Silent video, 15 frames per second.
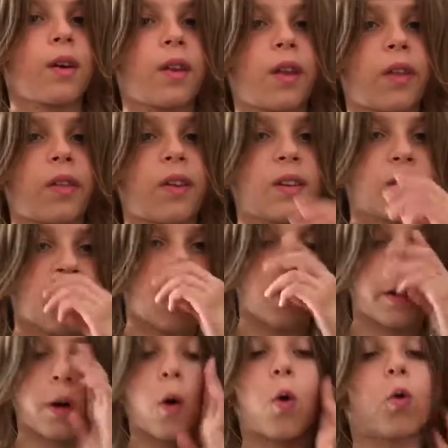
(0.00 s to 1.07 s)
like this, kind of
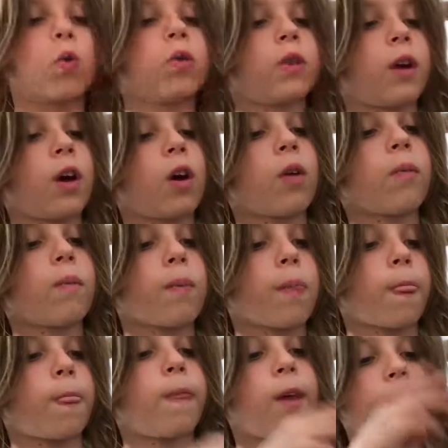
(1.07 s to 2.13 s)
like a hole there.
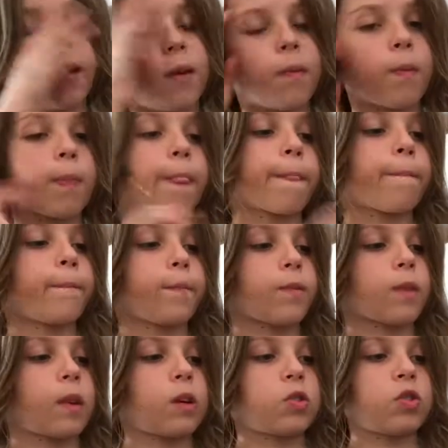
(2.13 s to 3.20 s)
And then,
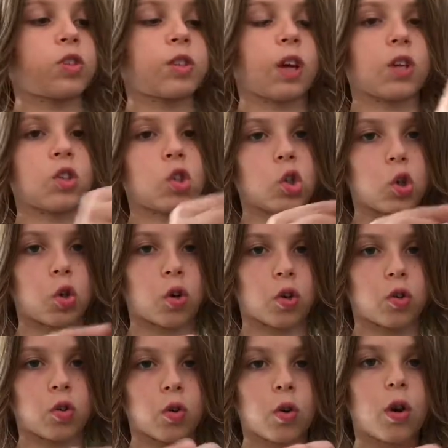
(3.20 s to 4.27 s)
just get your,
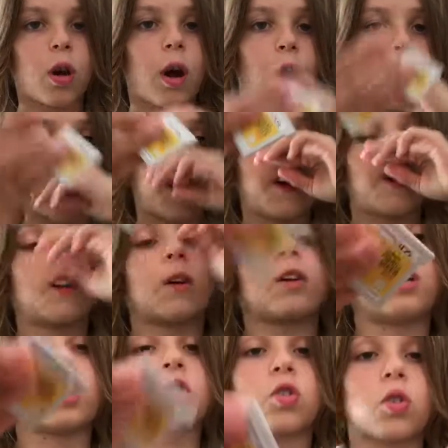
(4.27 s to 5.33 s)
get